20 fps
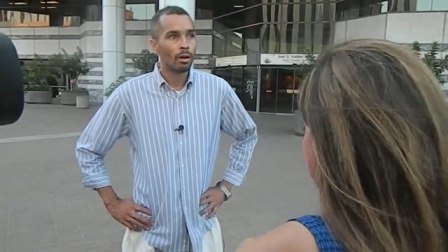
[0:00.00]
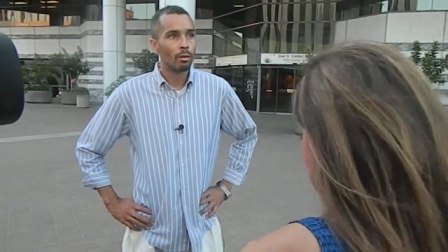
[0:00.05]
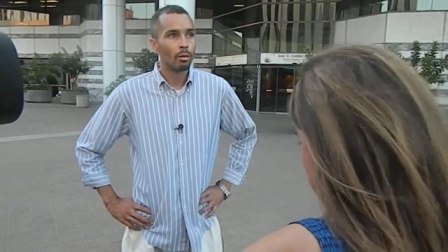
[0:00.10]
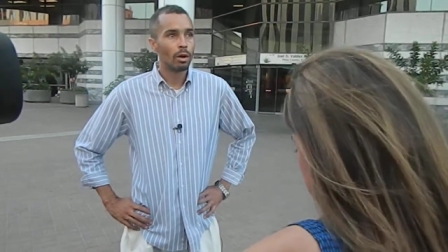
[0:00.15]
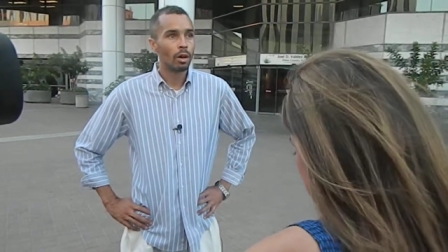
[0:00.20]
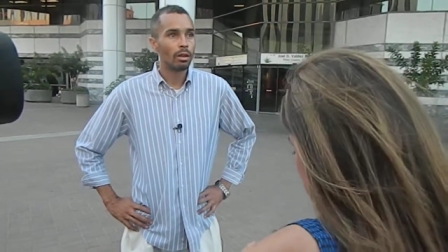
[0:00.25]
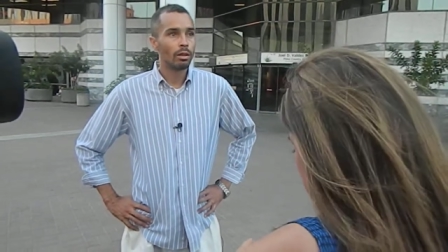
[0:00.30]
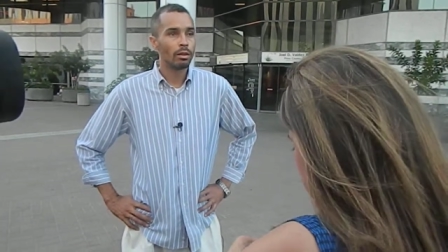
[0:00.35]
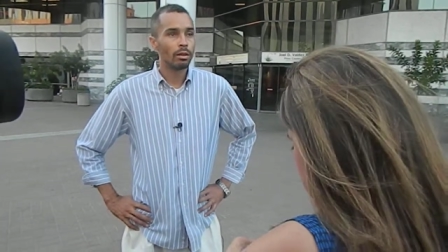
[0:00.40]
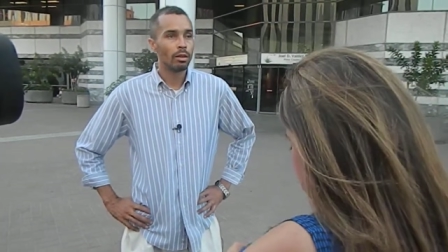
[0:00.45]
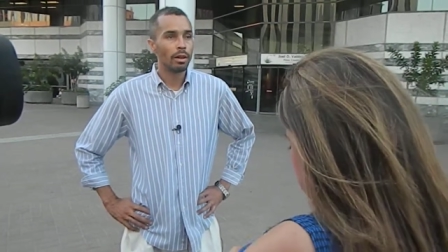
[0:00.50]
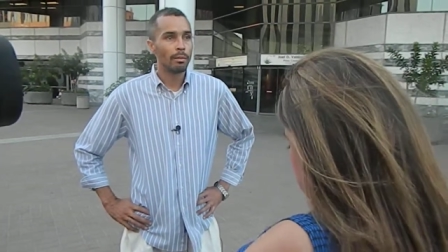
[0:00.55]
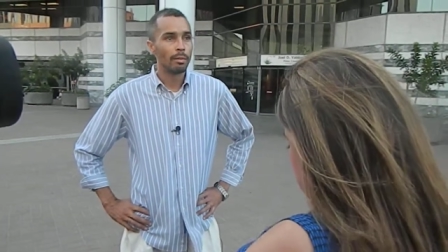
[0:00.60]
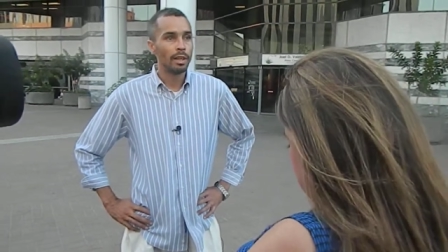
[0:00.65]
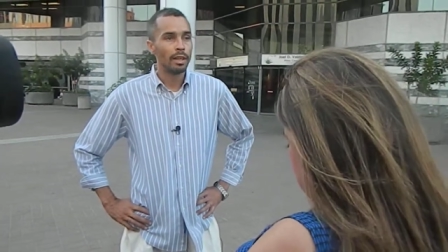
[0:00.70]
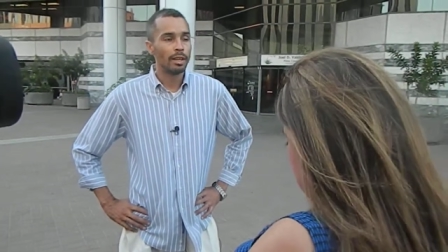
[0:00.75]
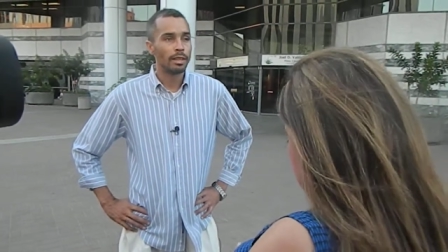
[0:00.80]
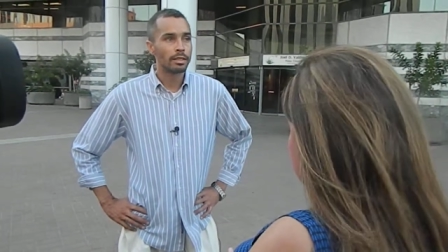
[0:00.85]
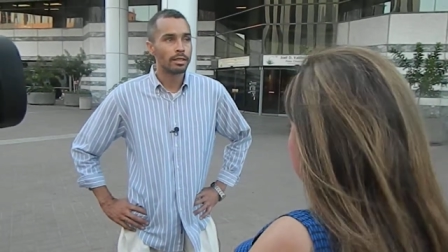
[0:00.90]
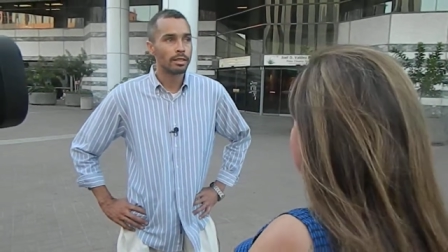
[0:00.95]
Well, I
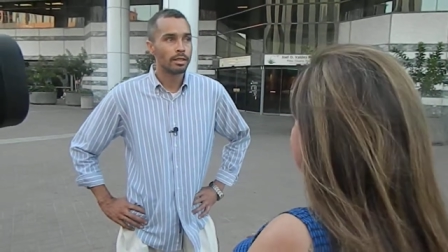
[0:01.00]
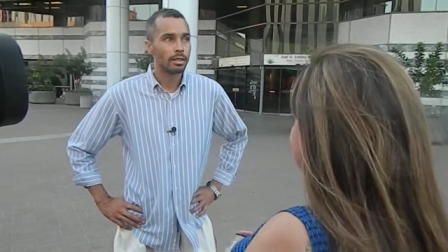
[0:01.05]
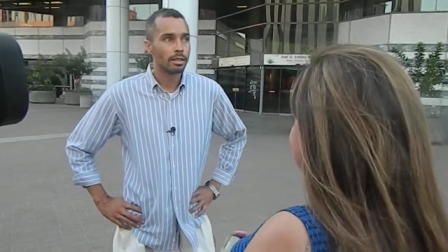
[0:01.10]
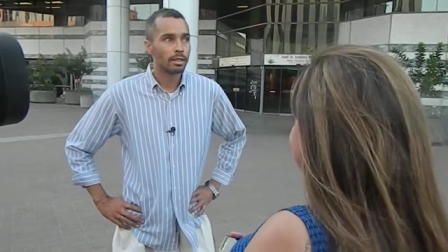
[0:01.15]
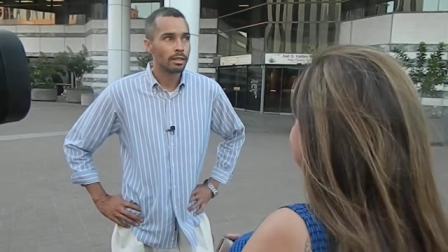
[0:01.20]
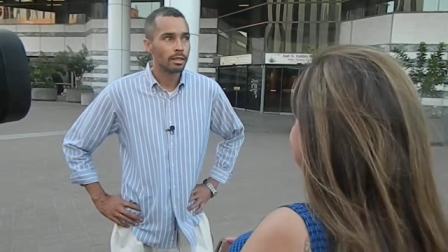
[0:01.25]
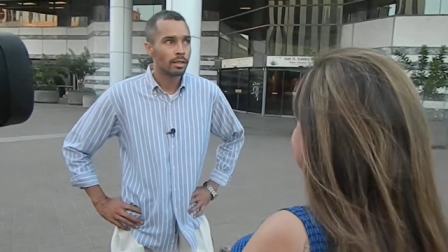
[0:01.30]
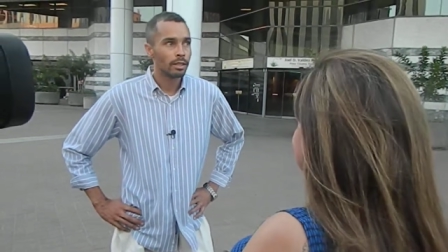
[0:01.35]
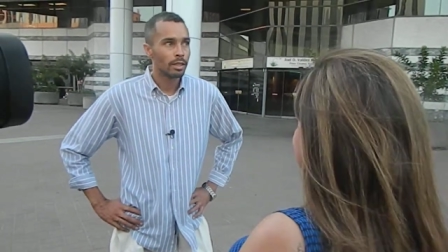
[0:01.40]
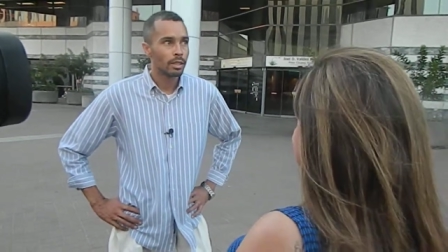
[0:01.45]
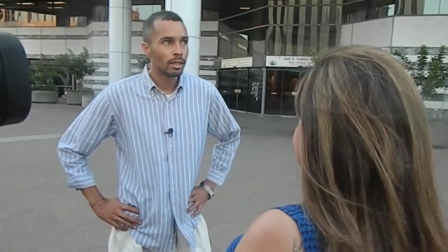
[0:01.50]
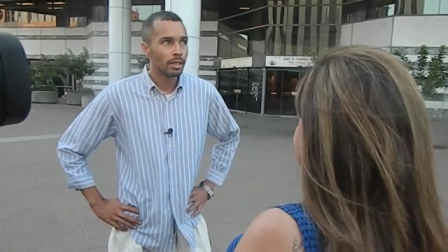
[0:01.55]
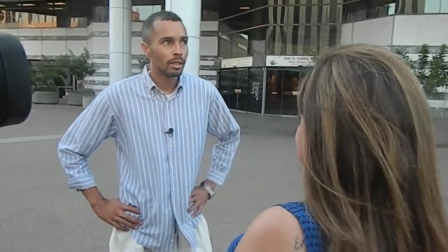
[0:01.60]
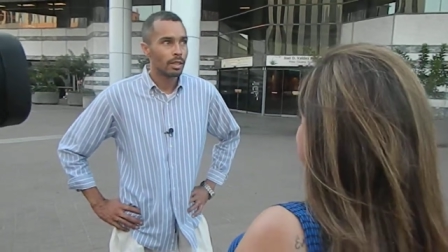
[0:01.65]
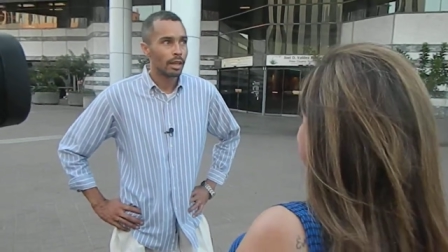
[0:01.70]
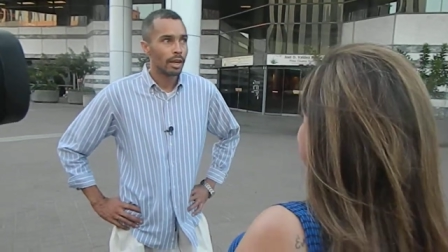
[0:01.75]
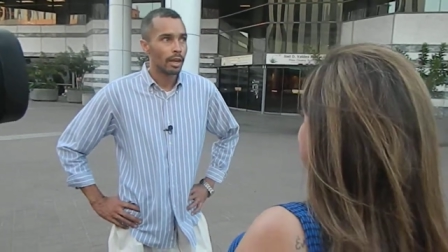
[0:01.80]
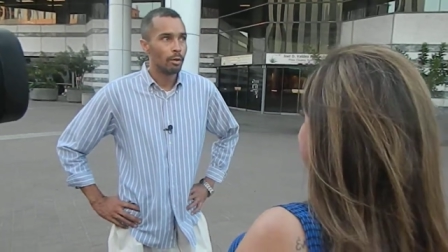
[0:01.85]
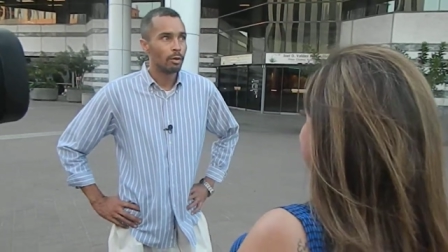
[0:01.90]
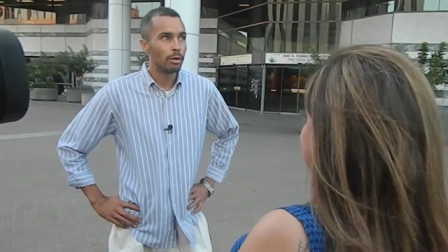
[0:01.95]
mean,
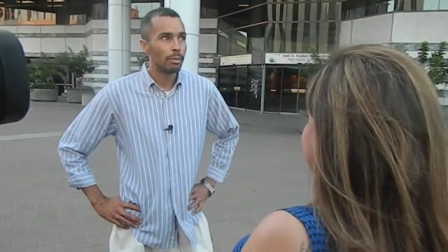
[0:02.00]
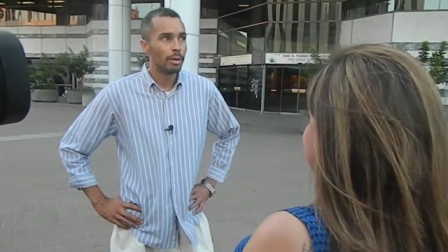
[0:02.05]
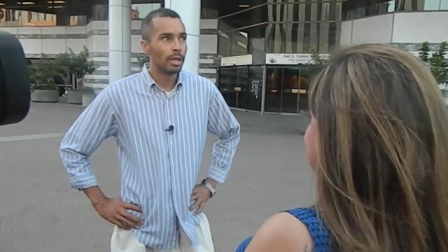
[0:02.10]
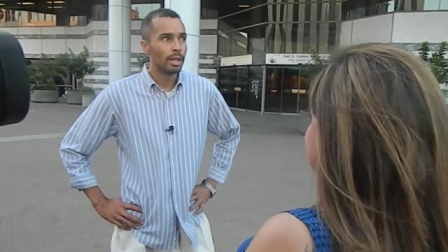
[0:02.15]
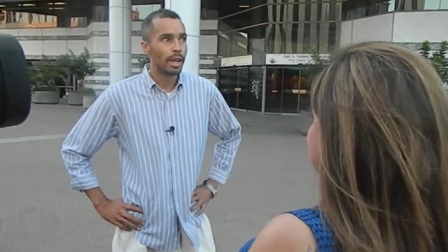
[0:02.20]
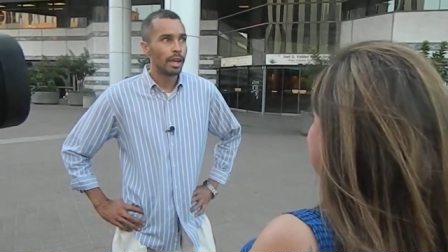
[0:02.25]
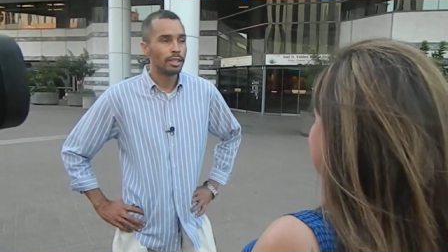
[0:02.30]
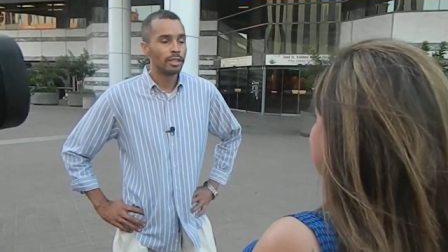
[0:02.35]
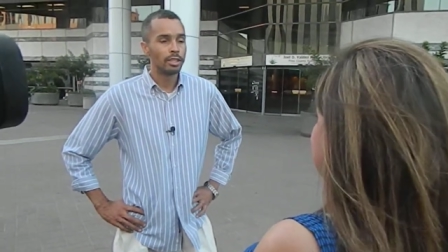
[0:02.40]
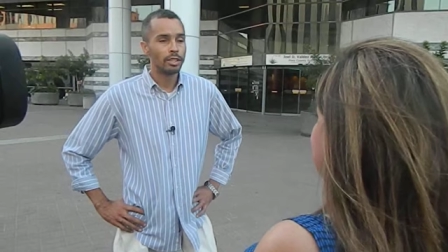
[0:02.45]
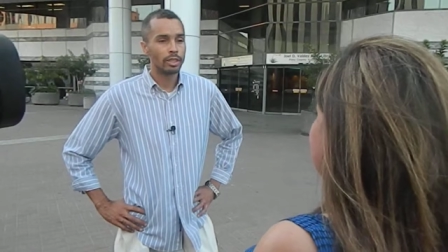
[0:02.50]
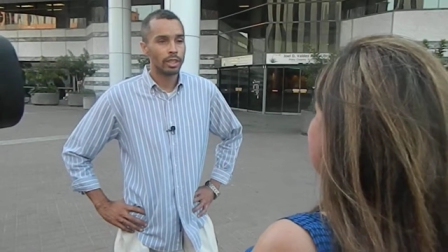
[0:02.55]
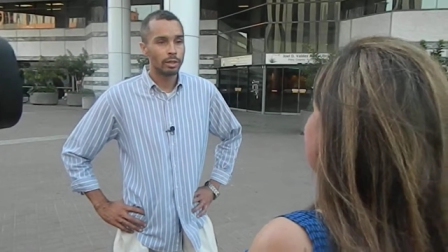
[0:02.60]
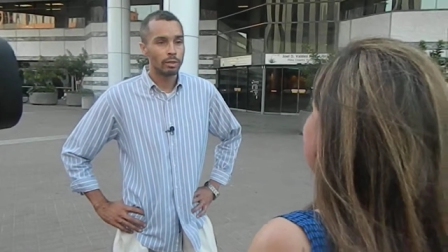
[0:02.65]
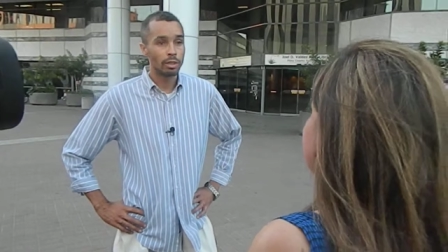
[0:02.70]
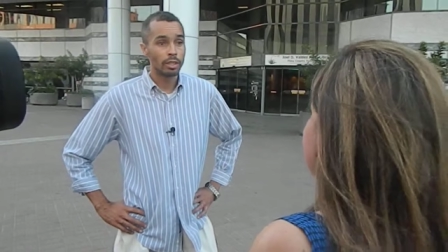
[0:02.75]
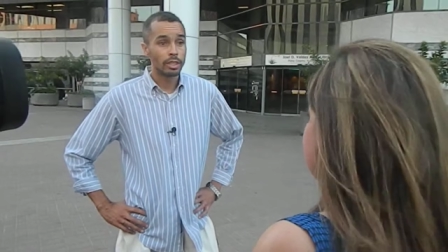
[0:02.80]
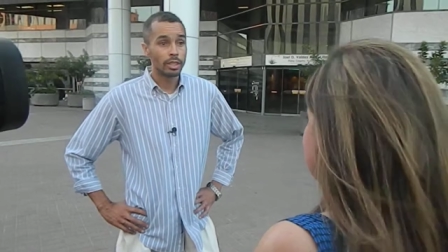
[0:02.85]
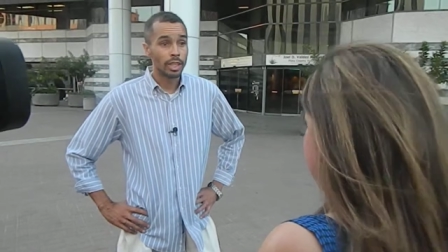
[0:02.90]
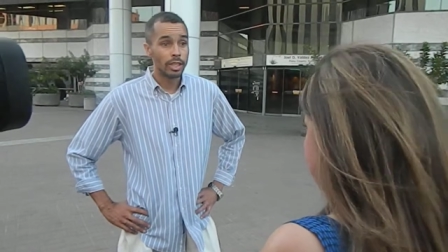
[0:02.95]
it would be a hasty
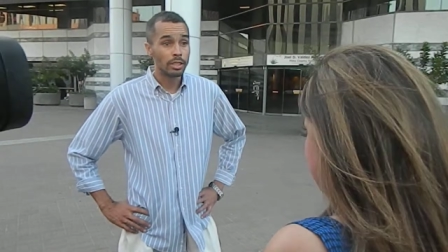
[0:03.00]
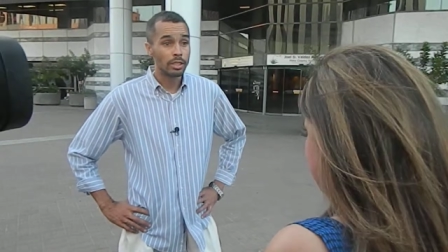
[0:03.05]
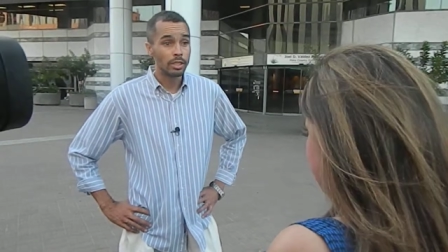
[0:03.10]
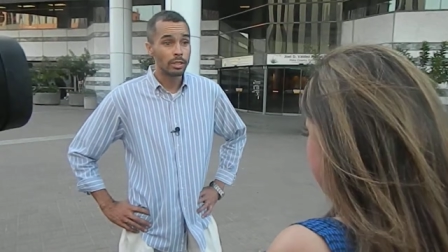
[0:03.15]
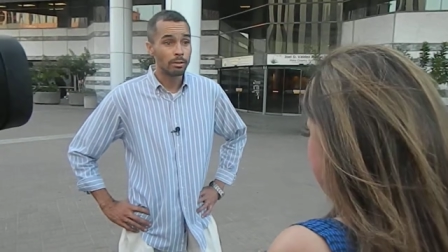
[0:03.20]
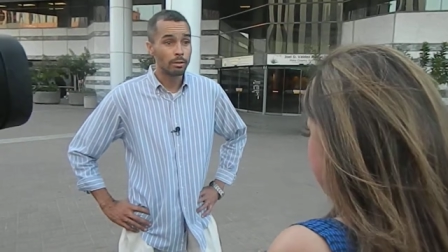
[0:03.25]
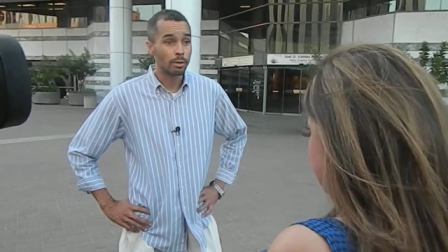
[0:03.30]
generalization